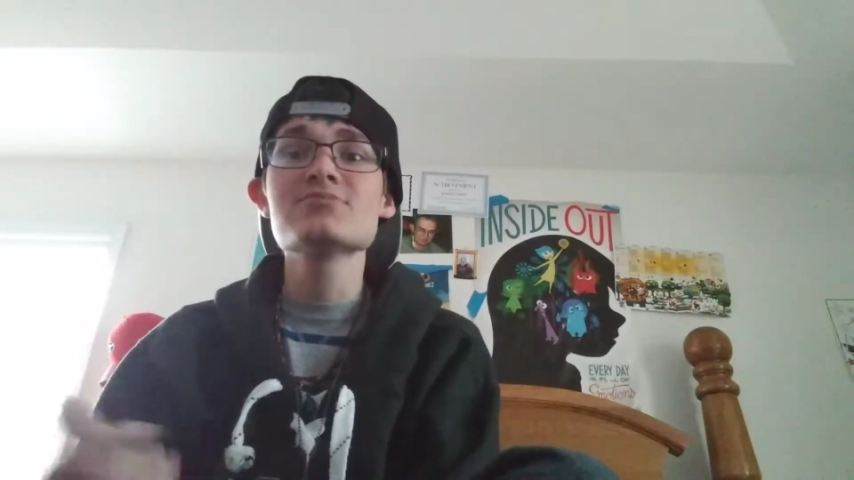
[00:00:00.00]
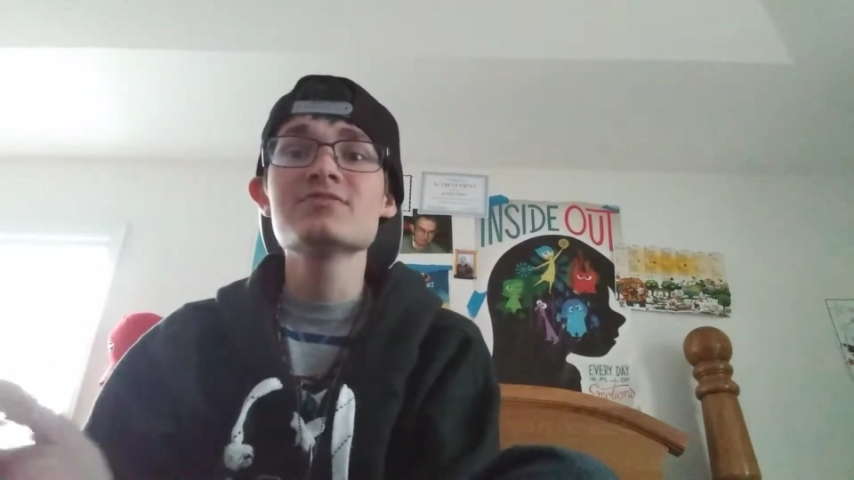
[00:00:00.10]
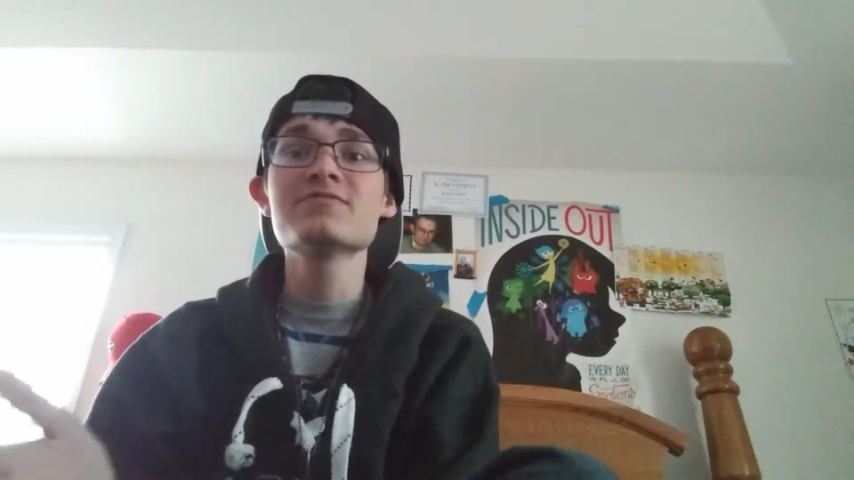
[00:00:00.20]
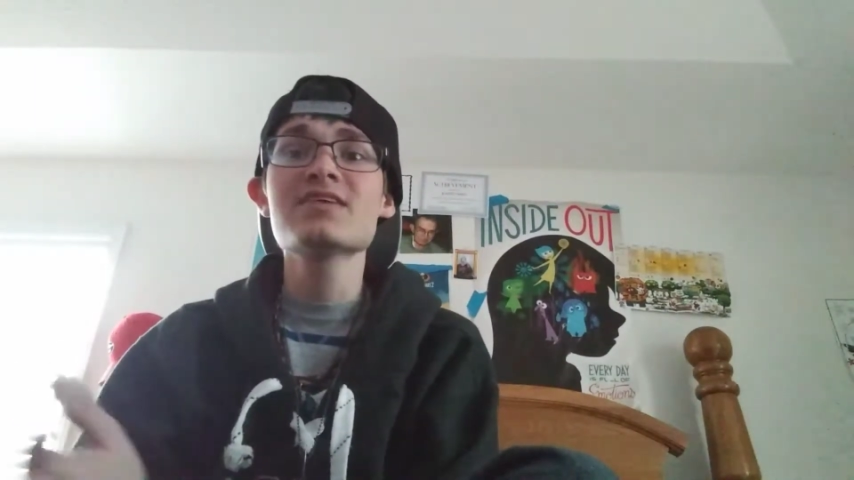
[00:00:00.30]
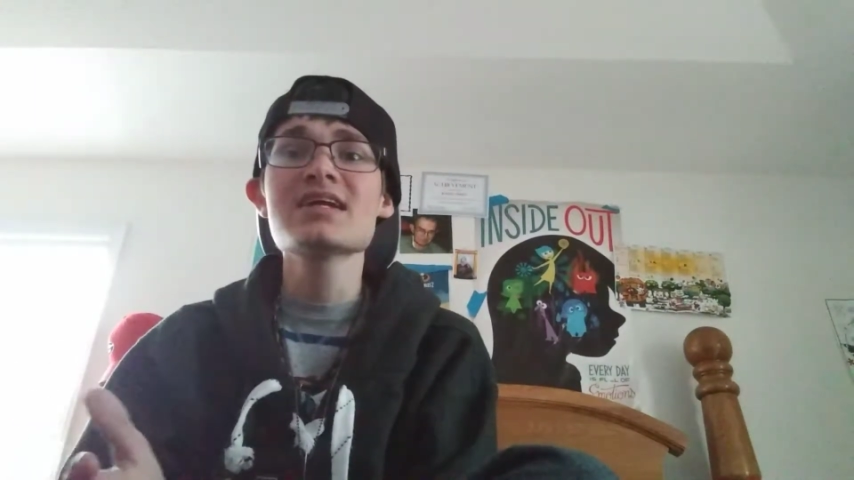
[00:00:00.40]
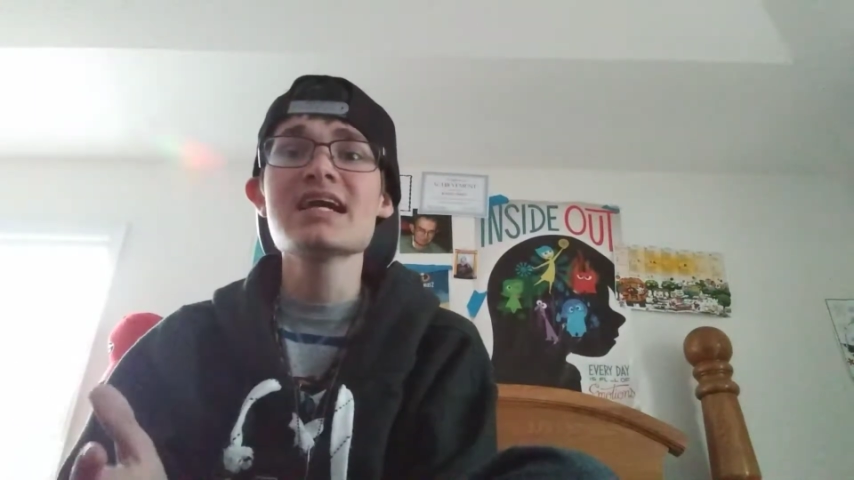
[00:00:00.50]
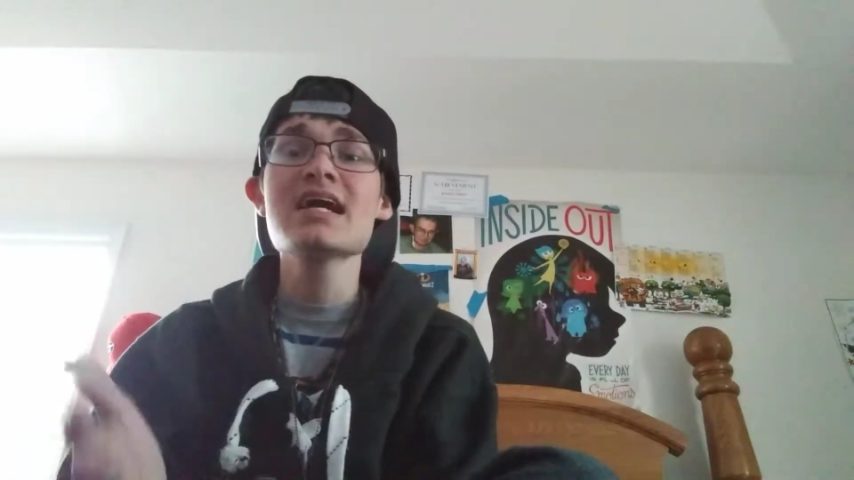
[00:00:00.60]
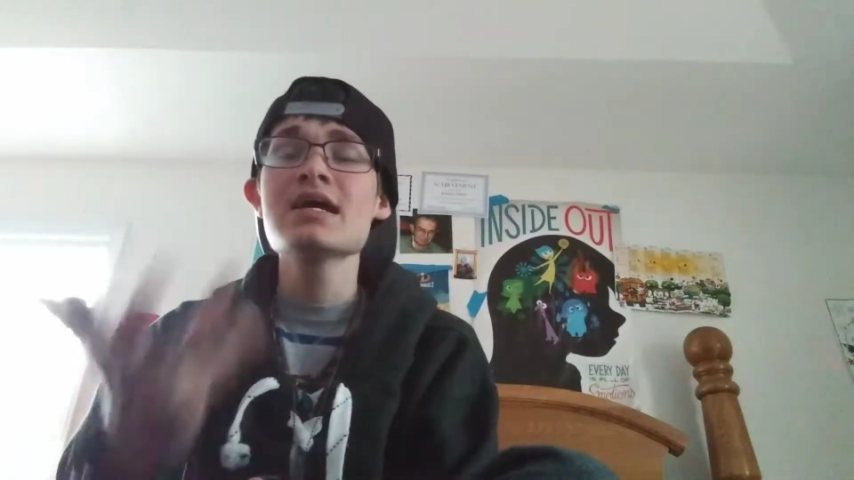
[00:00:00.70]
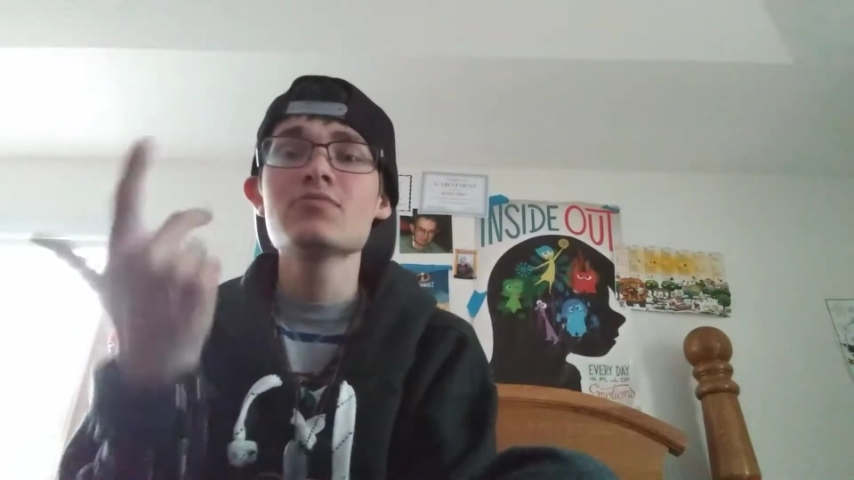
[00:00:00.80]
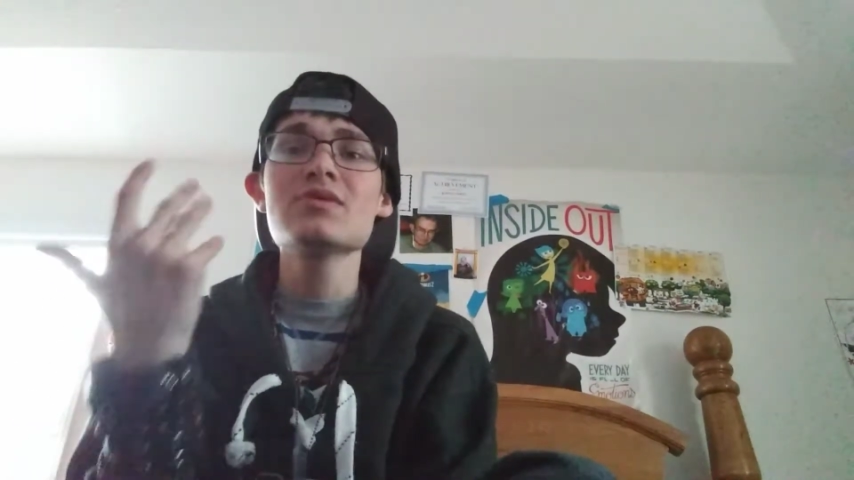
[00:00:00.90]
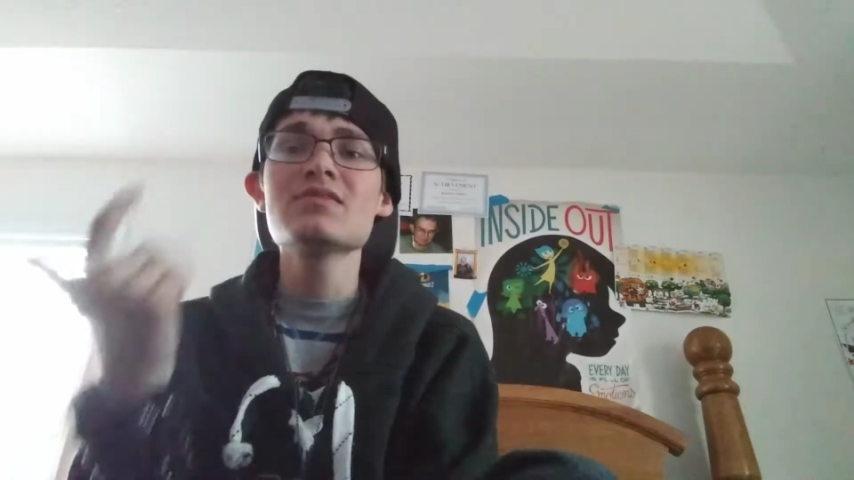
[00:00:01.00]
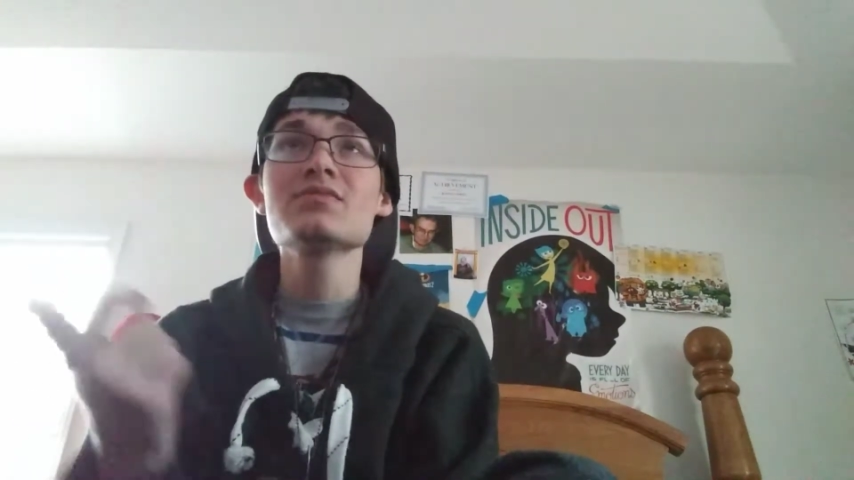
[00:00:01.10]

so it's funny. One of